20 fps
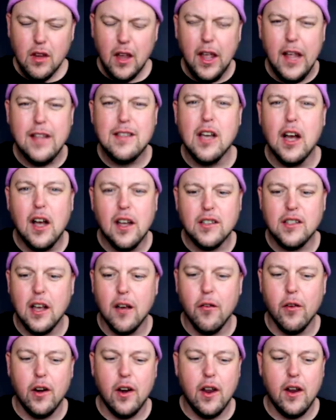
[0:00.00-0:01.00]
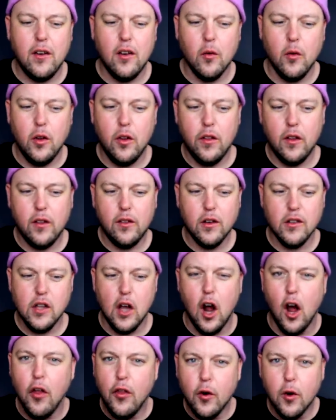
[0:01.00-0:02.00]
It's us every night. Don't you think there's
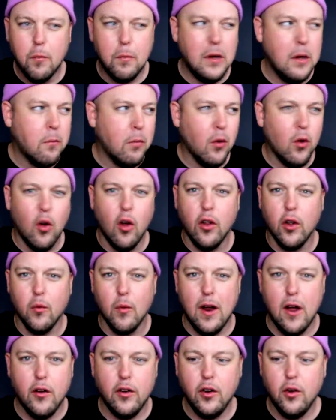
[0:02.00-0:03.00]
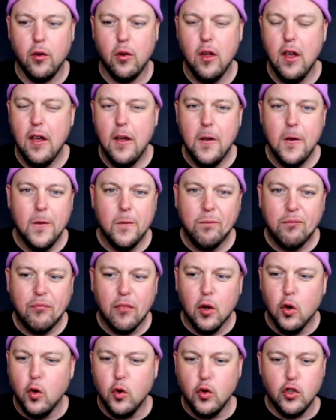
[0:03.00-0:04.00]
other people all around you
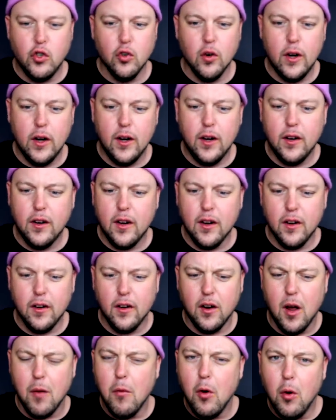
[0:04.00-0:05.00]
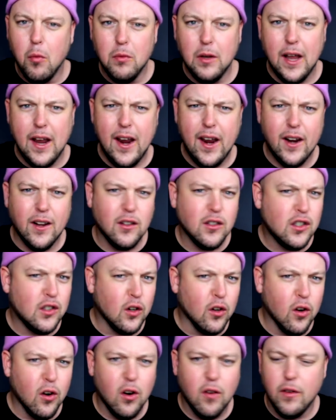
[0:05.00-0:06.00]
who drink and come home late and
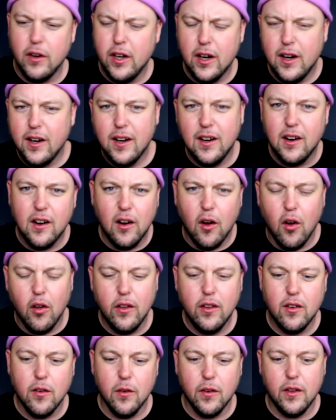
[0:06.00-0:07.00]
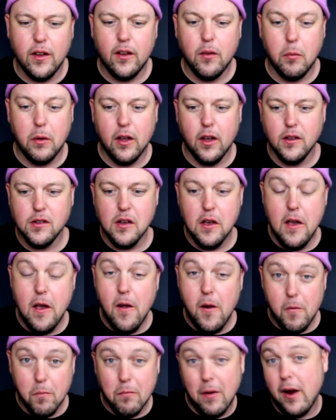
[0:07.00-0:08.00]
serve and da da da, all these different things? Because
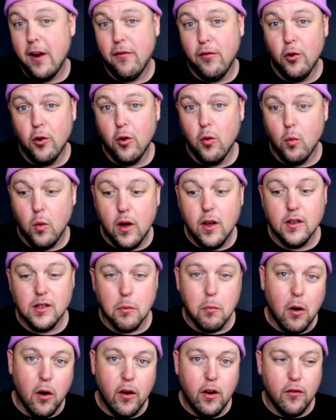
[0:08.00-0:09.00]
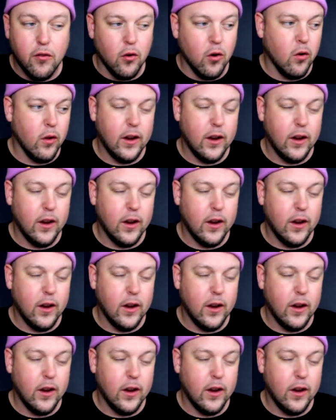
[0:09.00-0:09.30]
my floor was a party floor.